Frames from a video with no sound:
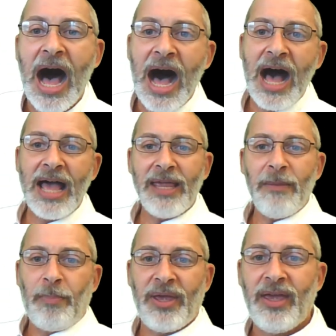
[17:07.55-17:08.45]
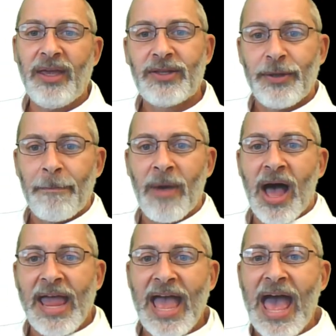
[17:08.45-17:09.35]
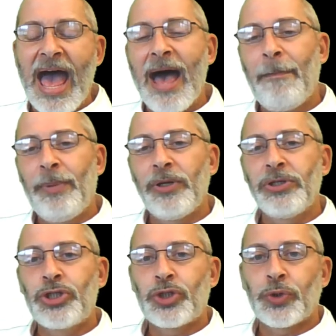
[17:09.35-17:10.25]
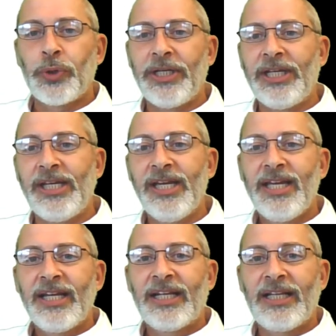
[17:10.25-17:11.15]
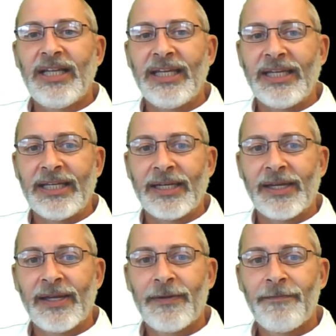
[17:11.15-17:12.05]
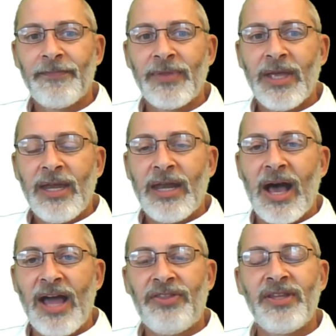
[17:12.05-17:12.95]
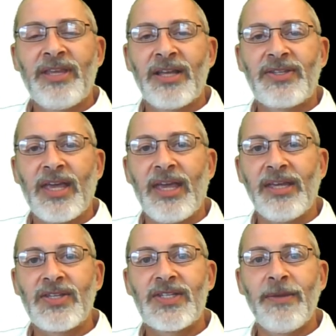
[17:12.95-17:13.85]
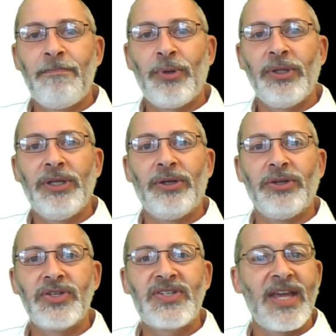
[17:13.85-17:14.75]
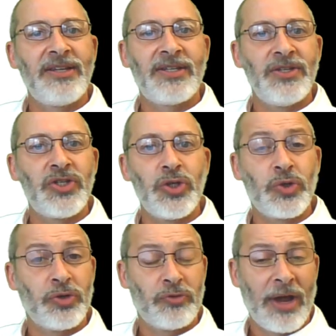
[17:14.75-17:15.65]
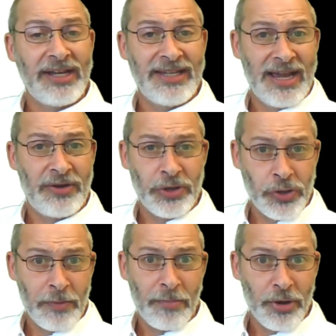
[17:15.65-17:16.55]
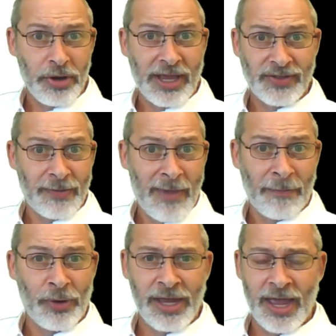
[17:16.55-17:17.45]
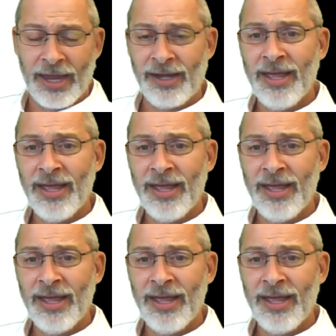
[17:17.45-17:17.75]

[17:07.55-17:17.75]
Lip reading: I picked my apple tree clean. Now, I think that's a simple little sentence you could write down in your book as a memory aid.